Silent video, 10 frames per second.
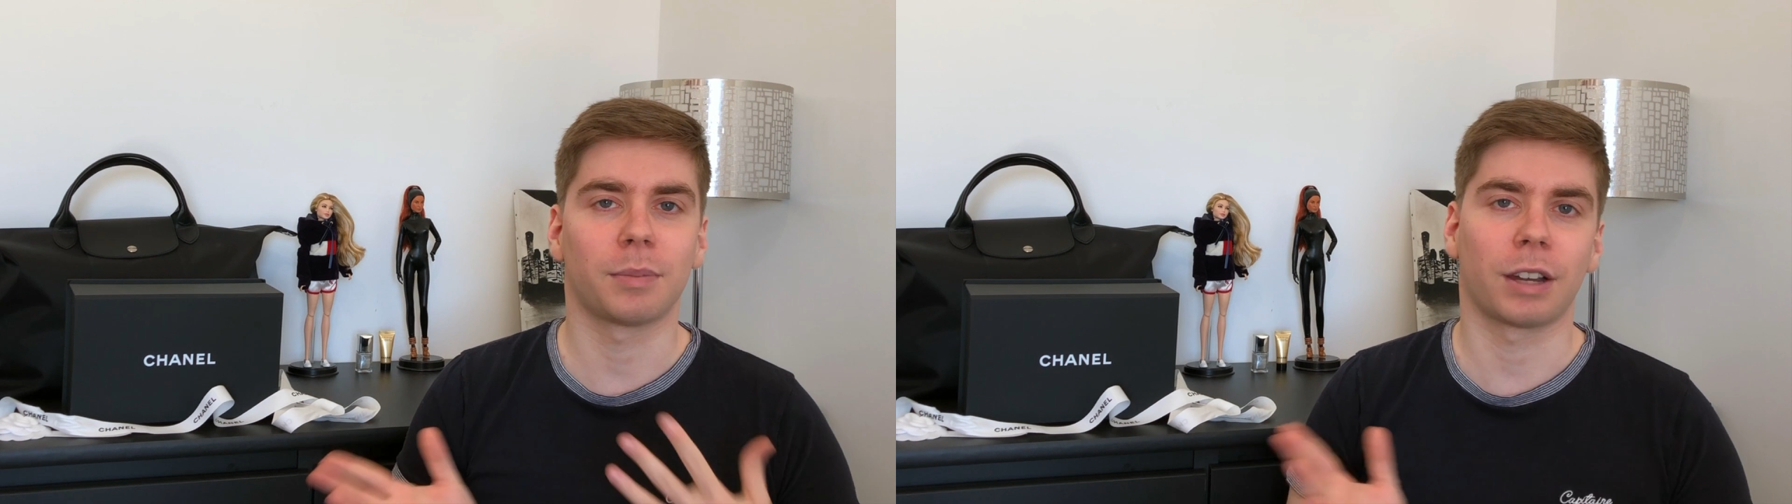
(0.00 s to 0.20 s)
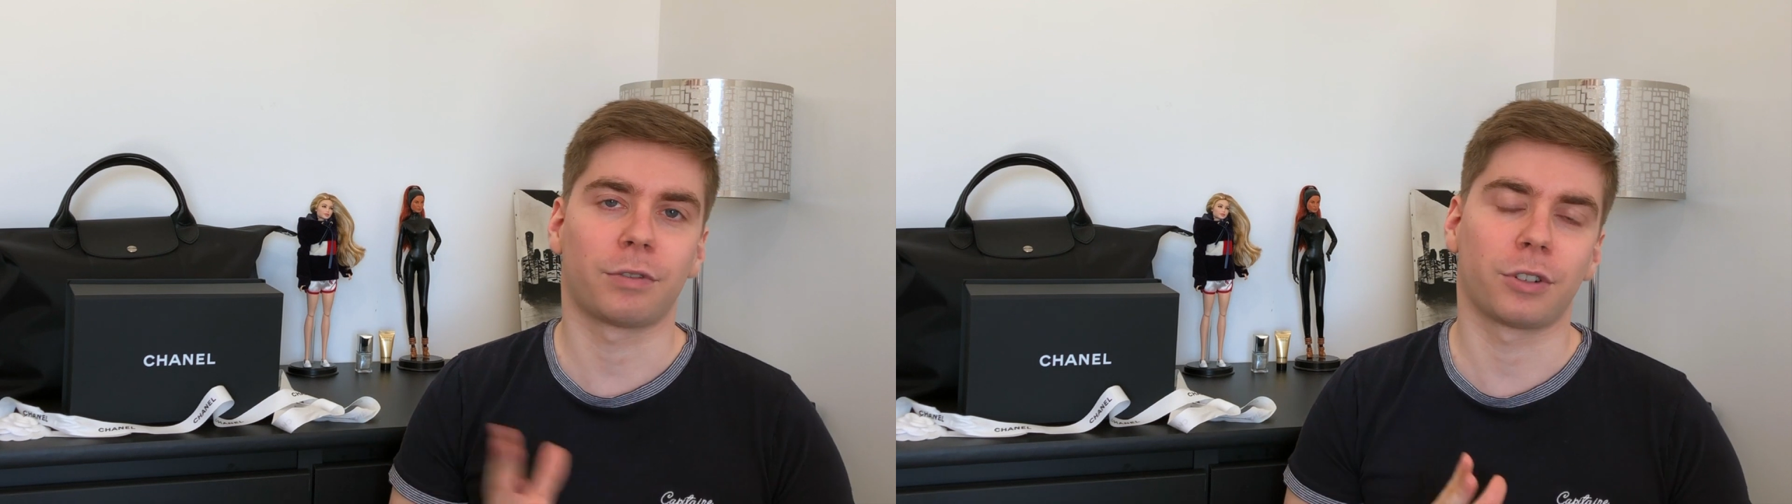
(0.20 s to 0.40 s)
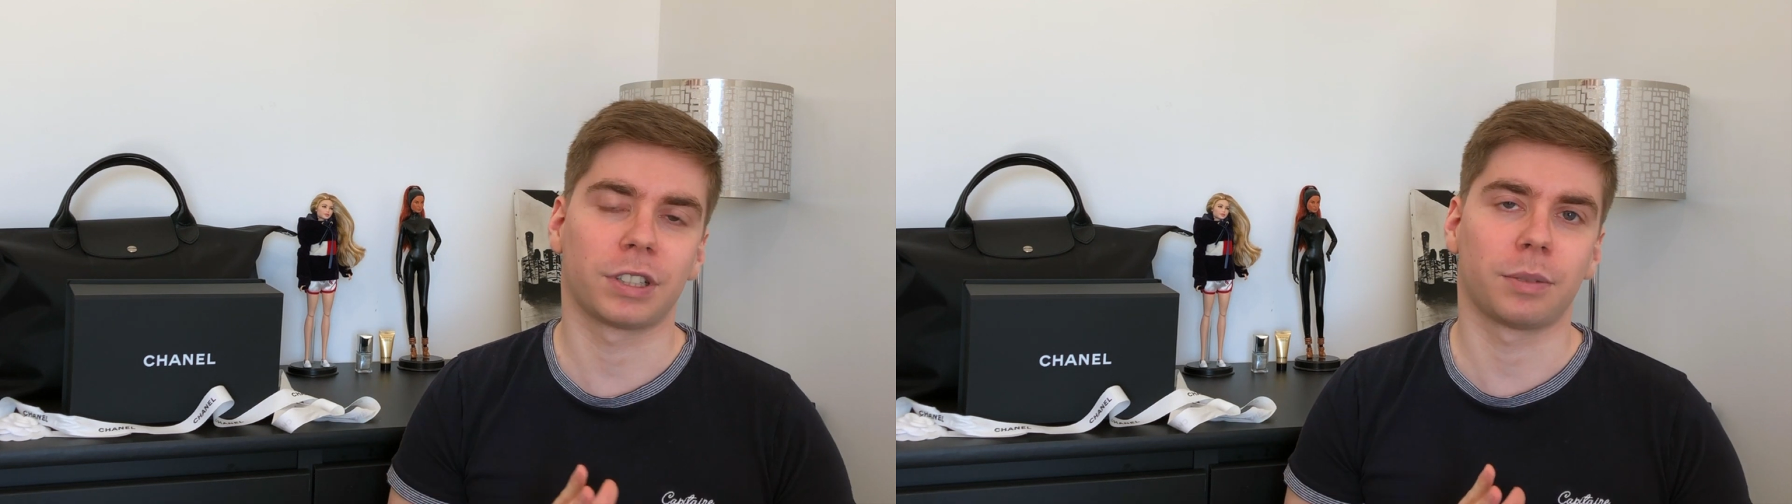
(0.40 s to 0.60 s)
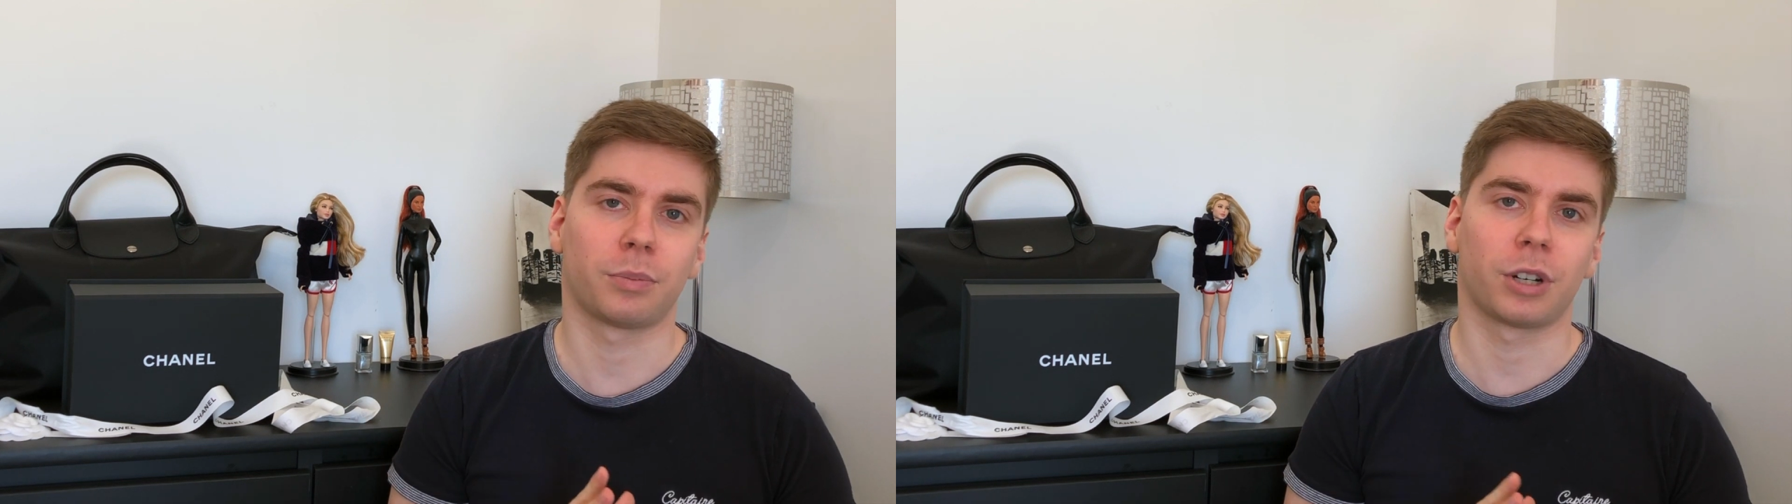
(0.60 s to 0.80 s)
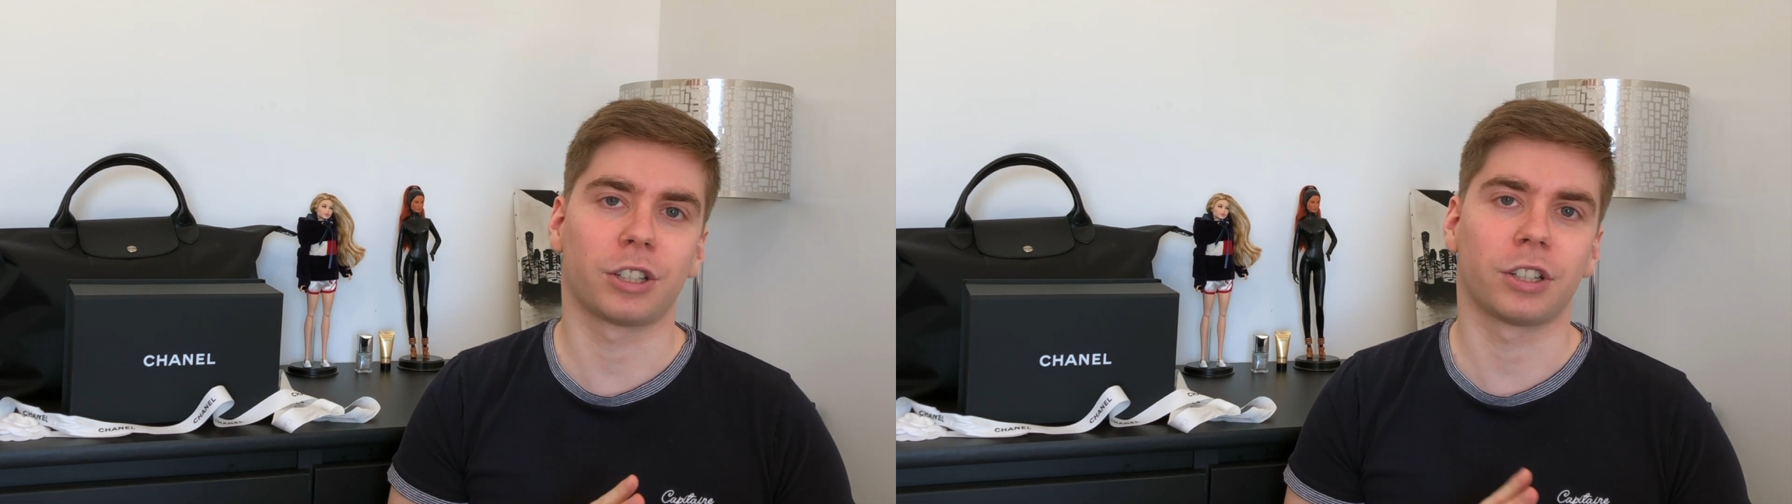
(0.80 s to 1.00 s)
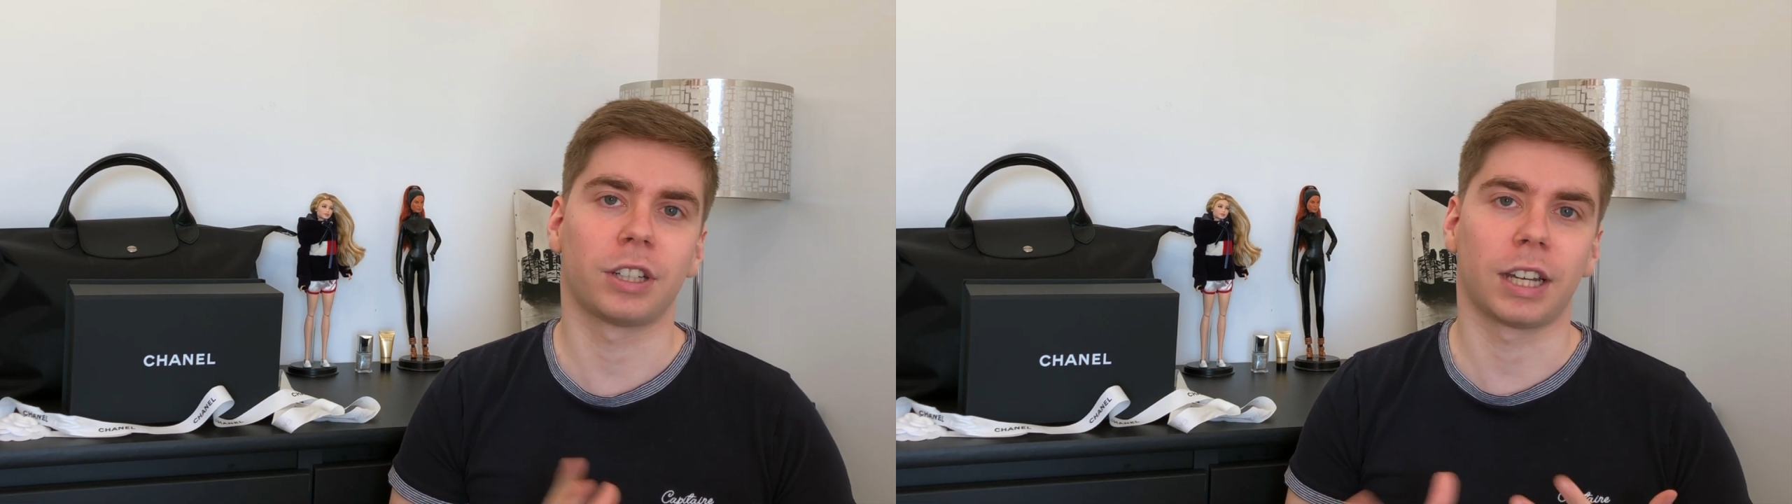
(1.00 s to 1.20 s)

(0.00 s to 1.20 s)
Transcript: my first impression,